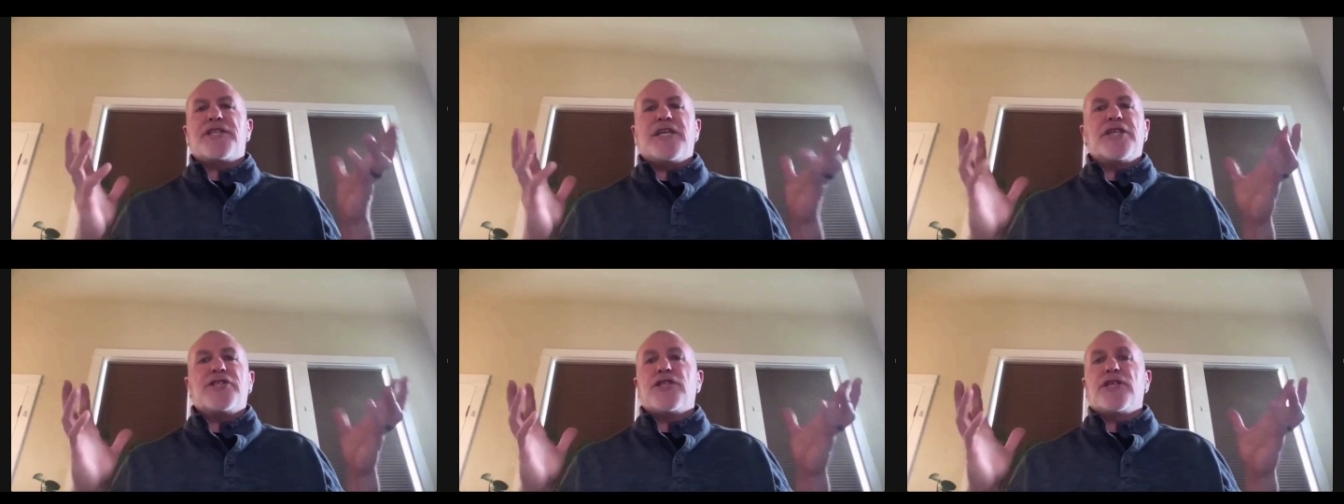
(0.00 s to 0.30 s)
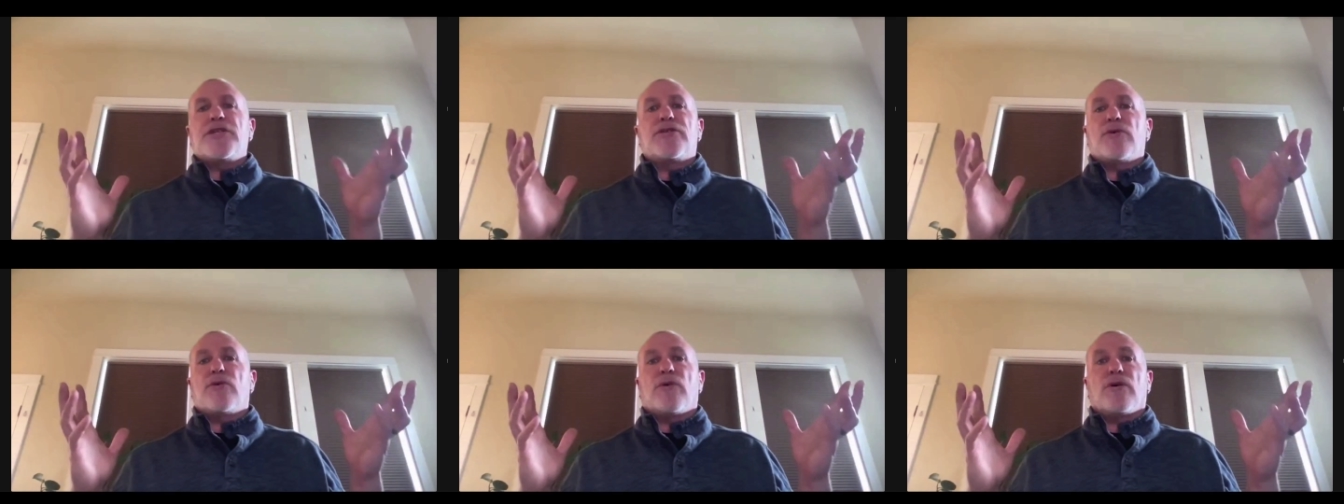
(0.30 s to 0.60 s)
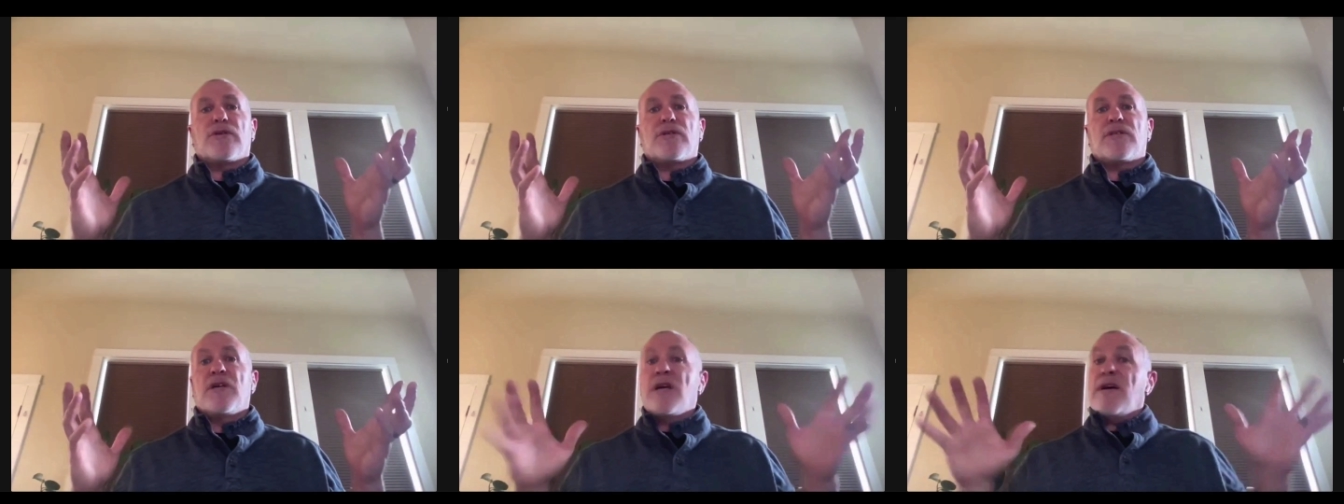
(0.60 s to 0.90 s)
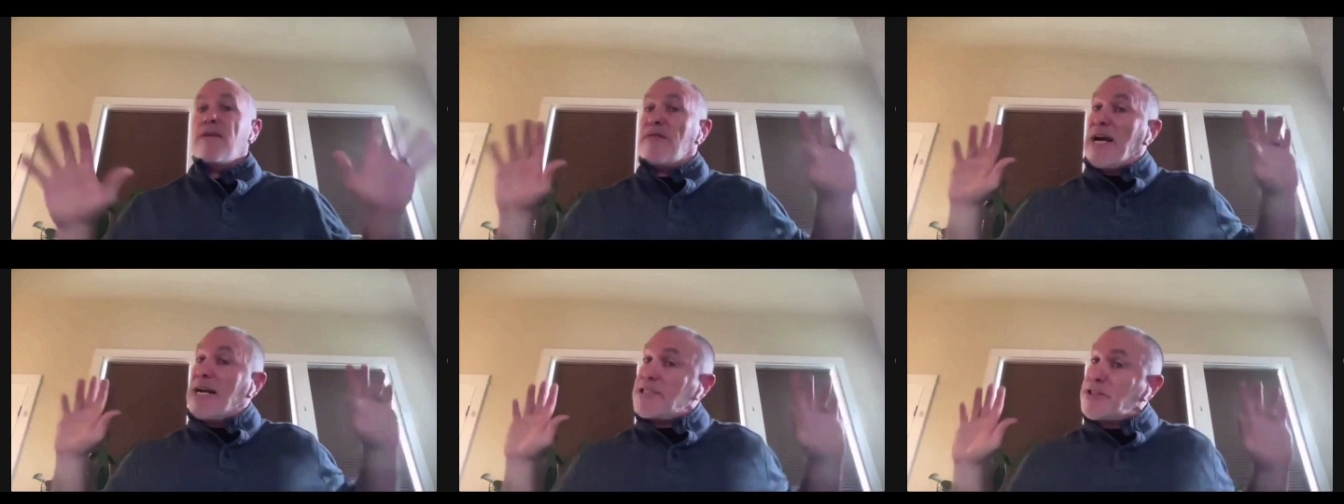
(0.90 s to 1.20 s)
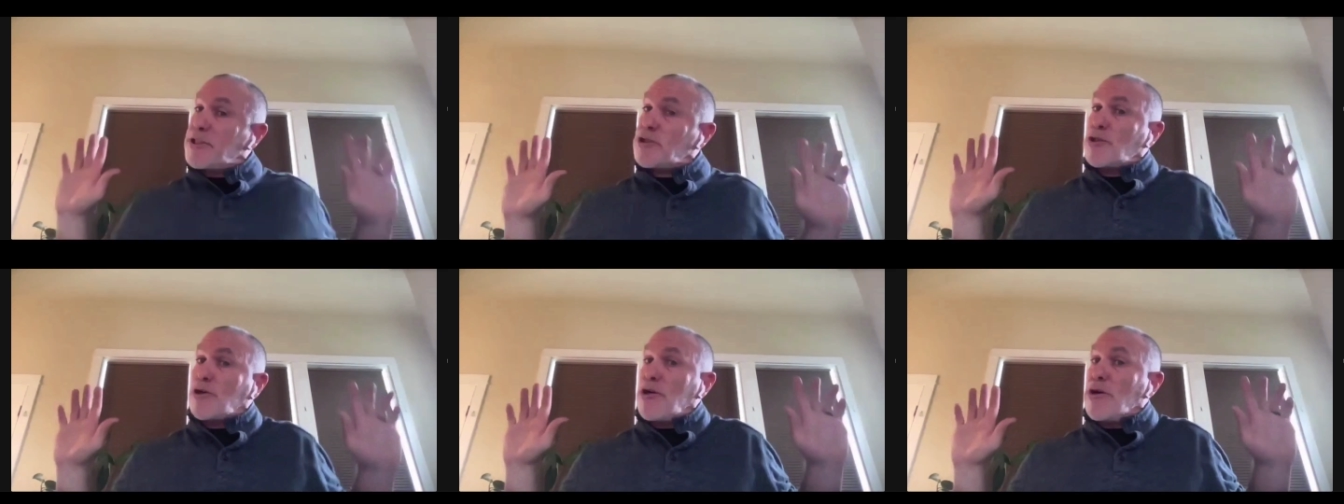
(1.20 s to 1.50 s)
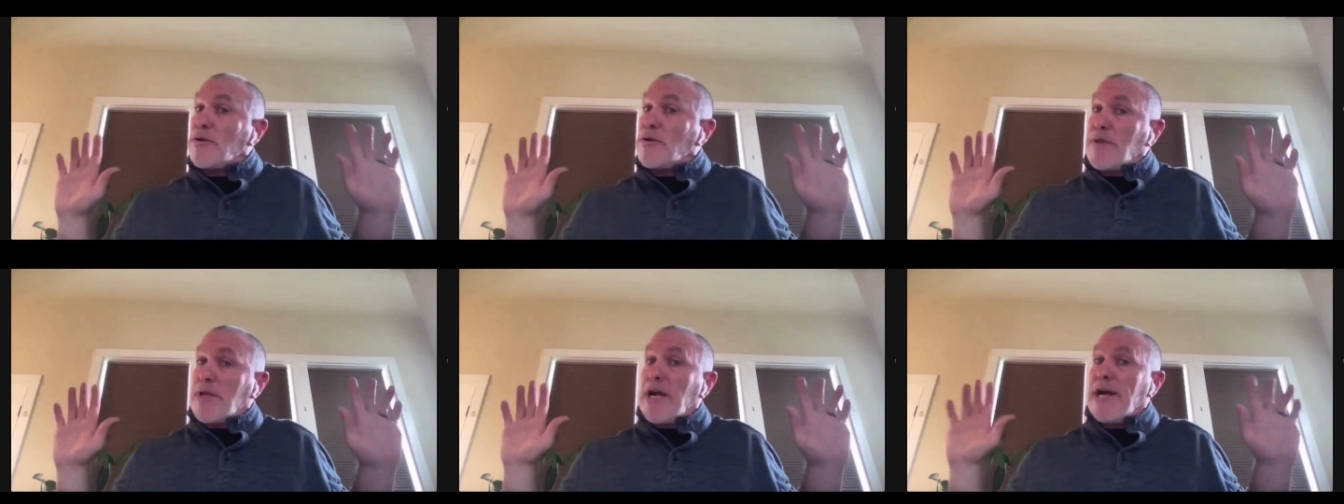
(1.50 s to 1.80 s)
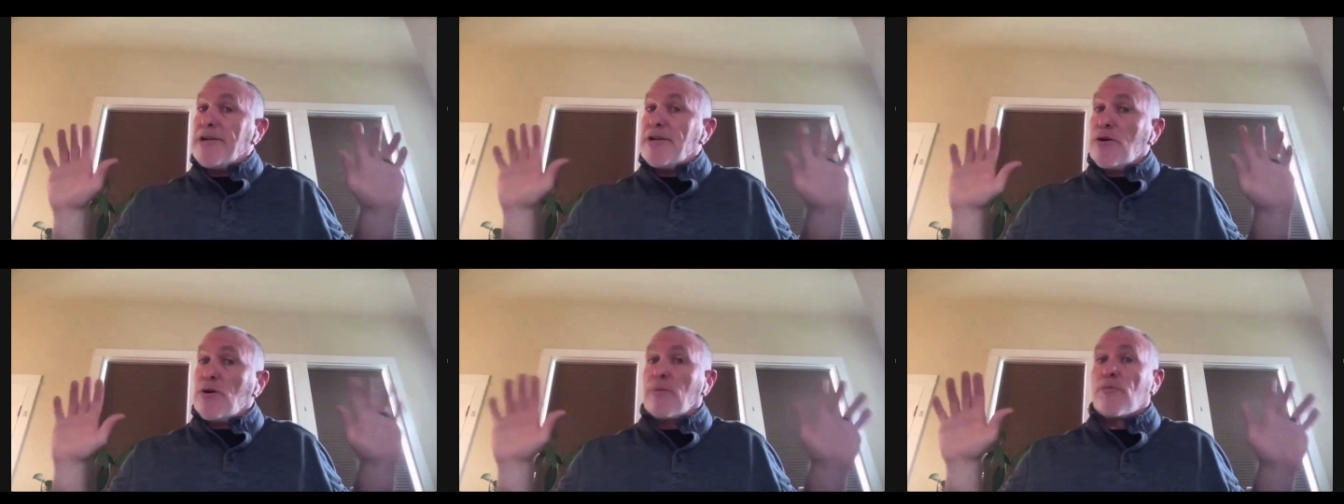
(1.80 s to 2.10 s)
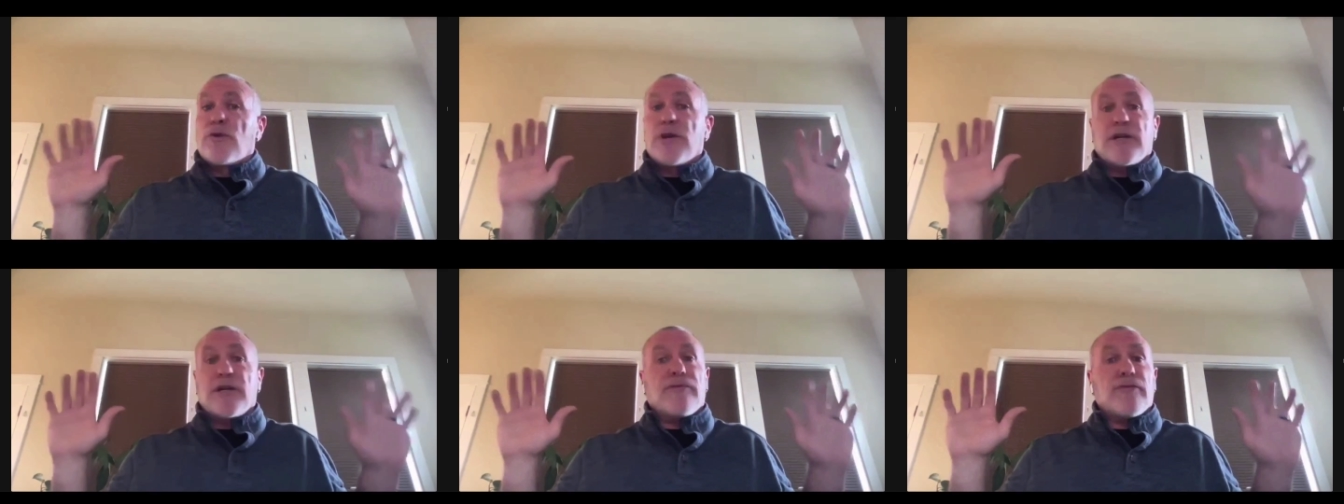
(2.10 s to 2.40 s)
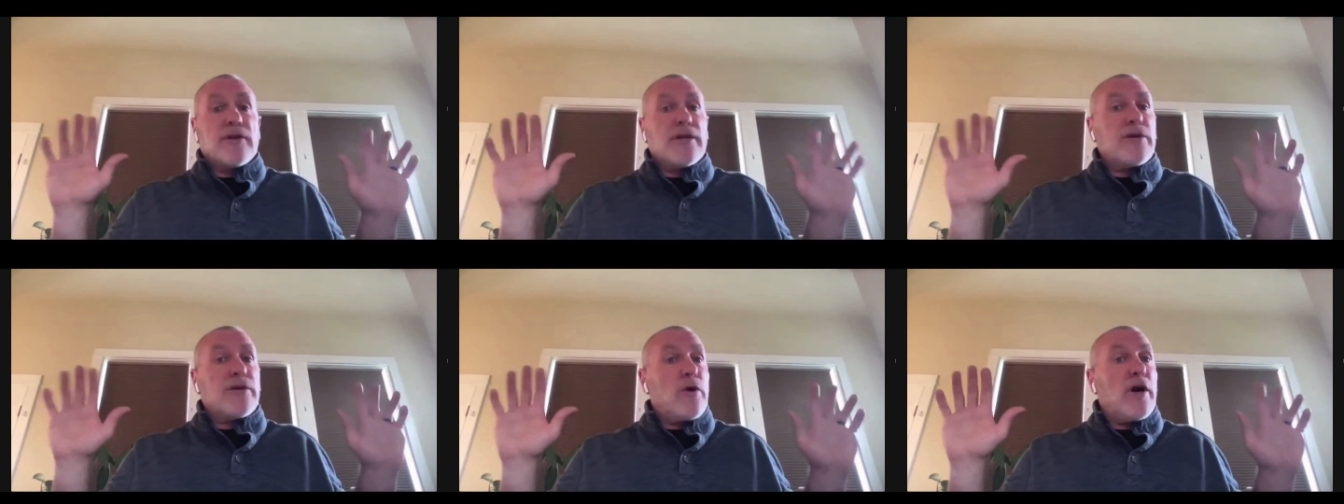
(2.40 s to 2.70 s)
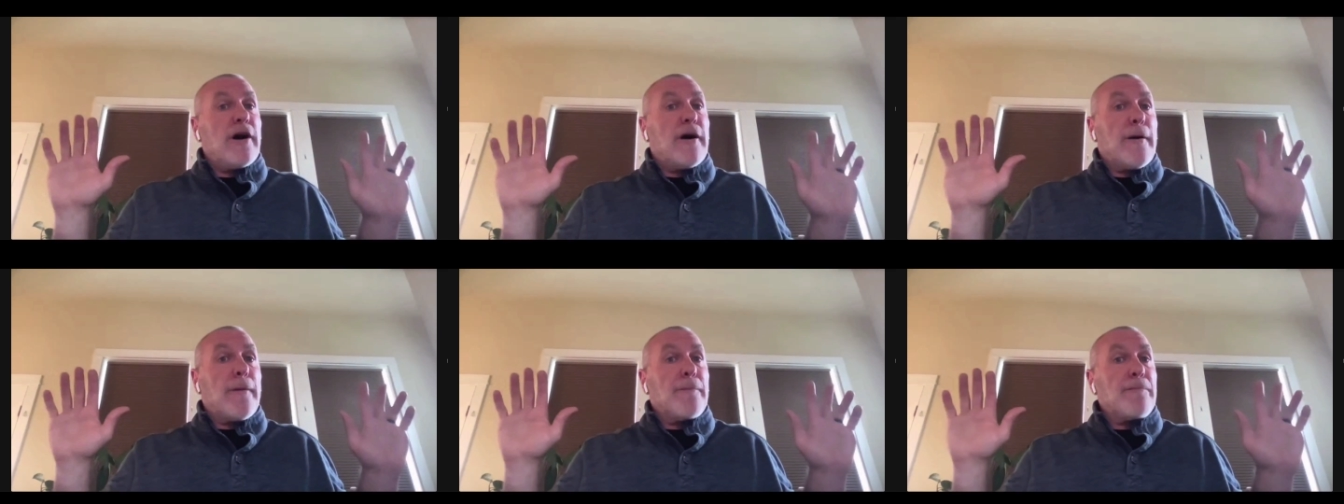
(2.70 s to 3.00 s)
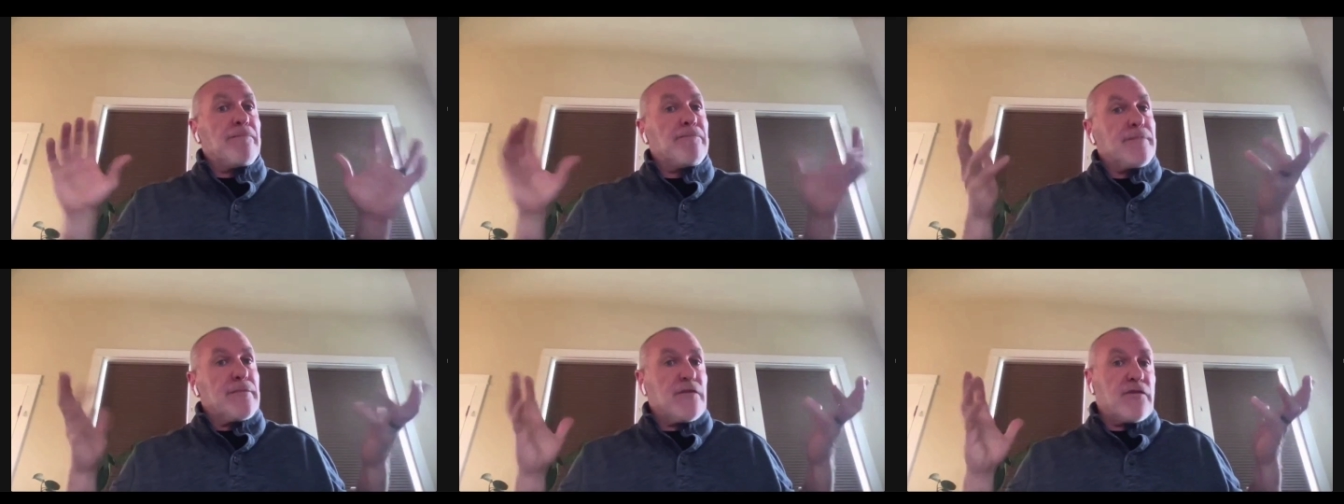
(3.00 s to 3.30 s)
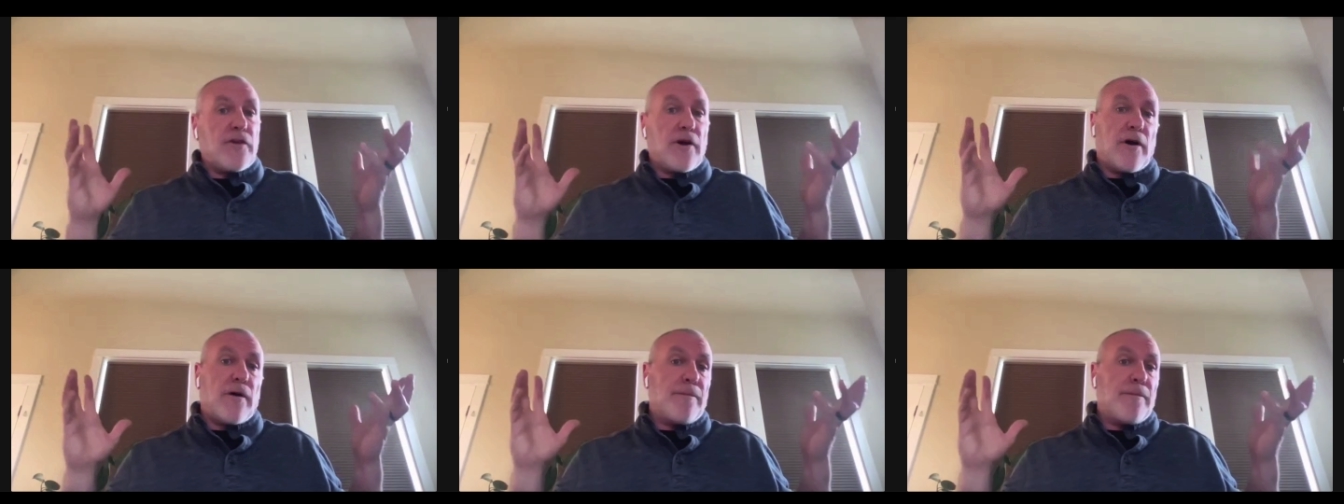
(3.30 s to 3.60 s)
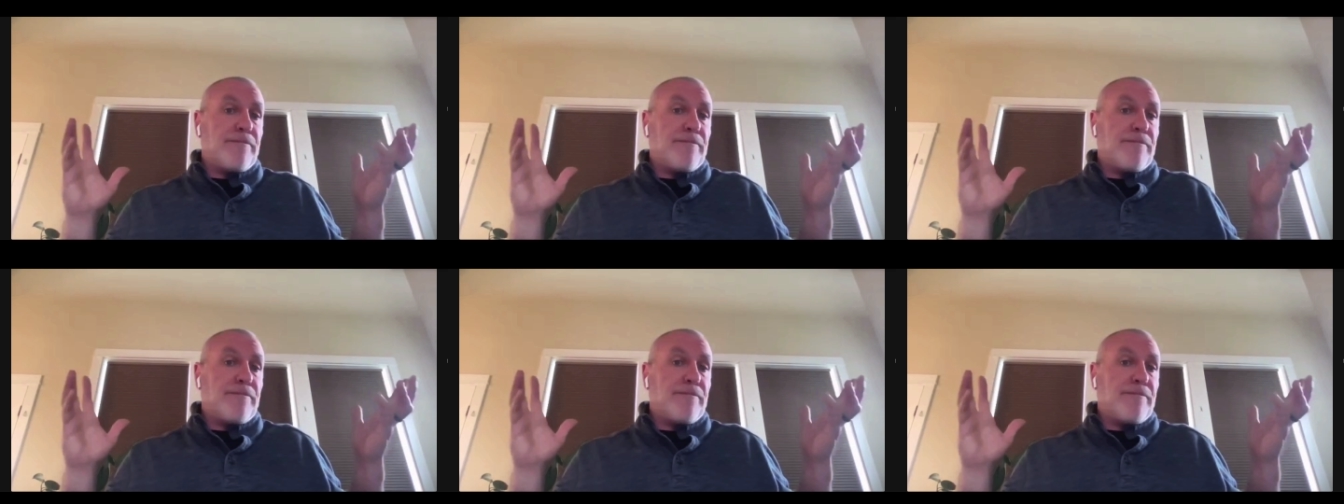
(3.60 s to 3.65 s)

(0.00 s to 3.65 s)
teaching tools. That's the truth. And I knew him really, really well. So